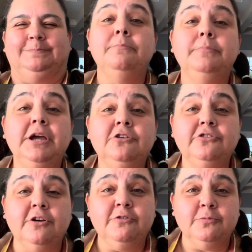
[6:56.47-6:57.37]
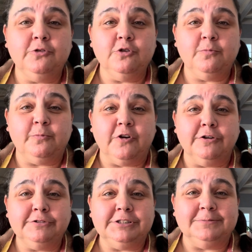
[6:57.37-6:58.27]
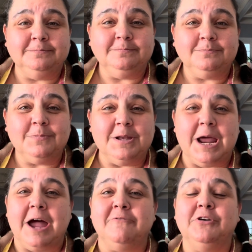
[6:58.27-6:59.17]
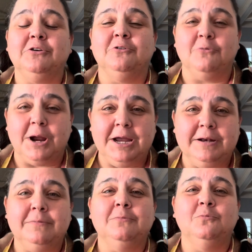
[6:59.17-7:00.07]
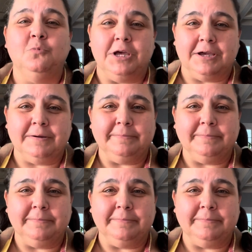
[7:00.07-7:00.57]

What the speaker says: Make yourself some soup, folks, and have a great week.